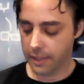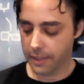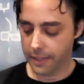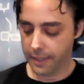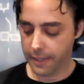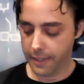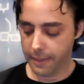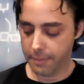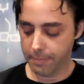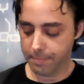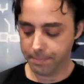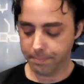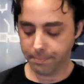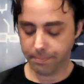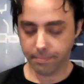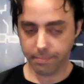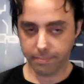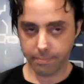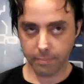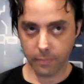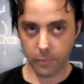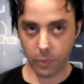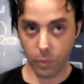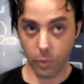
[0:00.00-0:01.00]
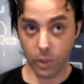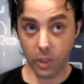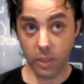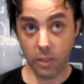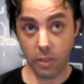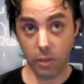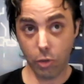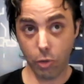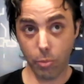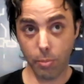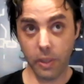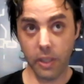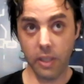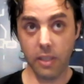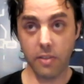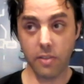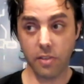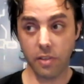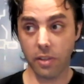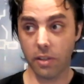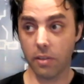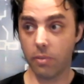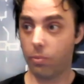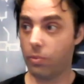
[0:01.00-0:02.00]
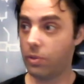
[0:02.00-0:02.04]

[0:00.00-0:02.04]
We need it to be easy.